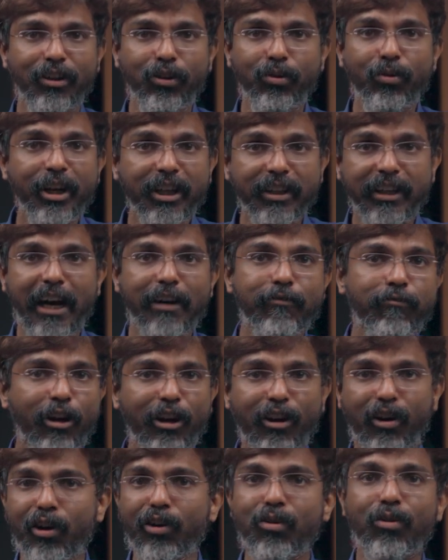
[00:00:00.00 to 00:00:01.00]
doing that
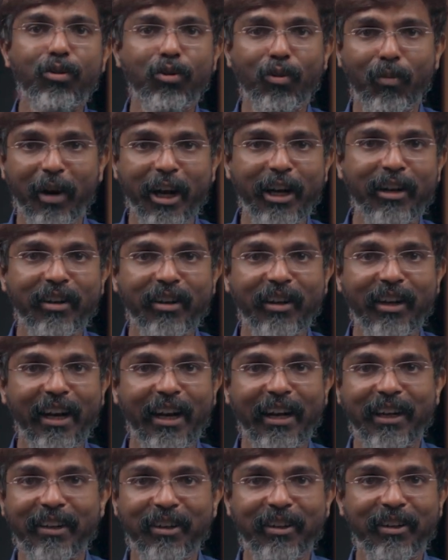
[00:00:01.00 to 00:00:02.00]
for our own domain,
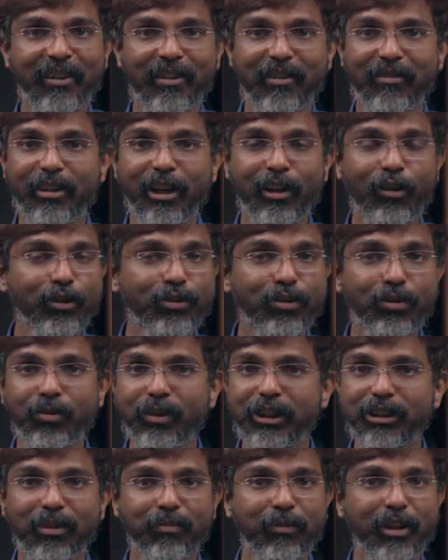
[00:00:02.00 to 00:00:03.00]
and we are also
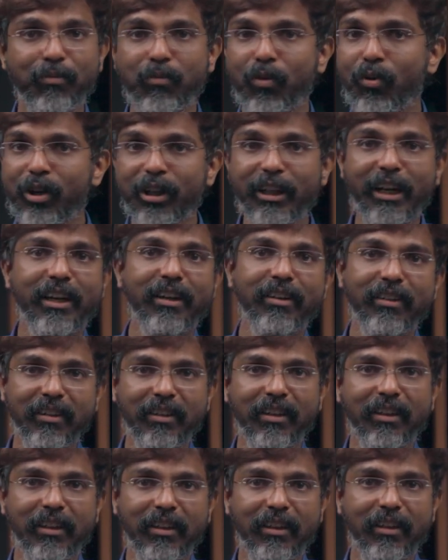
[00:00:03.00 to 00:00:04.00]
doing something more than
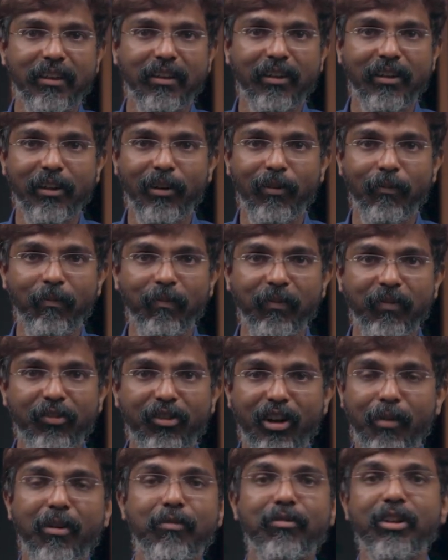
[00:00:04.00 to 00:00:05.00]
um,
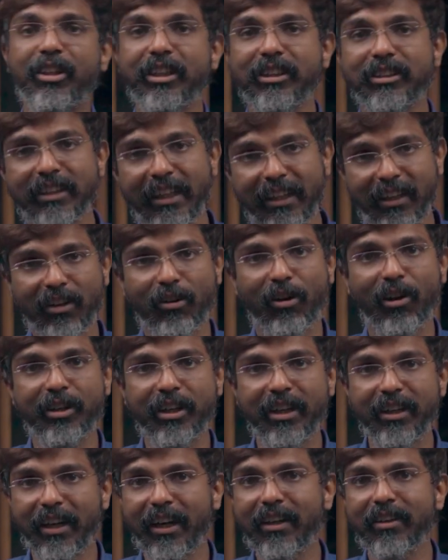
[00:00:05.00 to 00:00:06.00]
some of the things that are
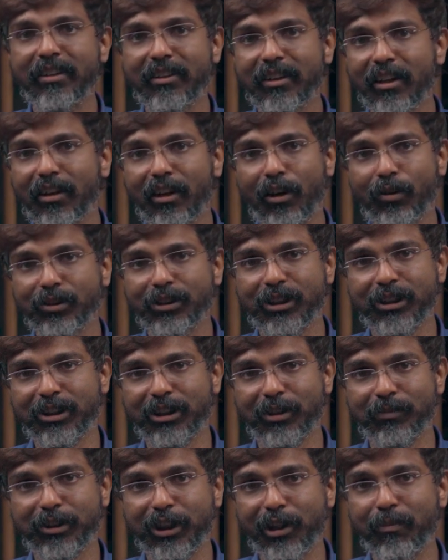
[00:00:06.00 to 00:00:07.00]
already done in the cloud
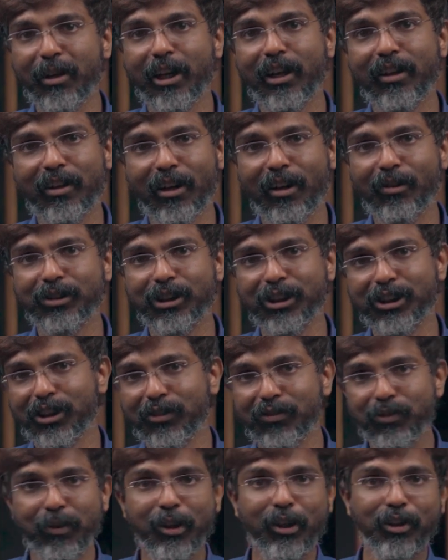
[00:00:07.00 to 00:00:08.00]
systems, typical cloud
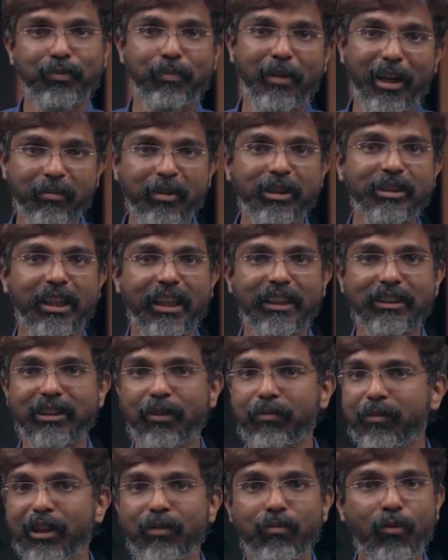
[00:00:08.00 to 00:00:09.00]
systems, because payments has
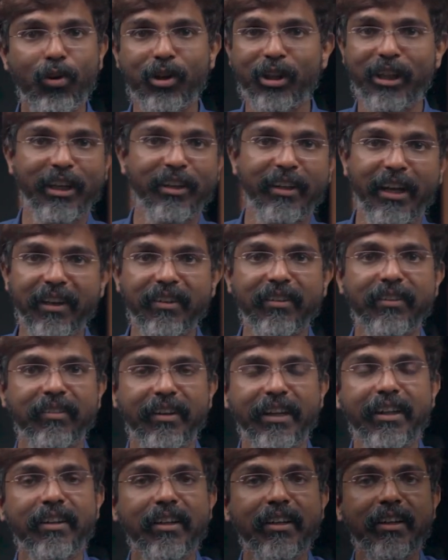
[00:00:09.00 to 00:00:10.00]
something more than that,
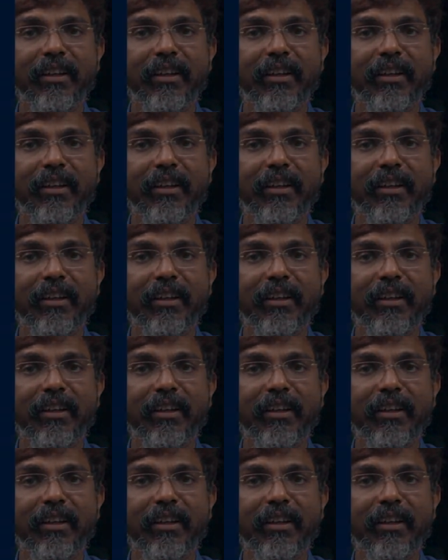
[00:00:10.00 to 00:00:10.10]
right?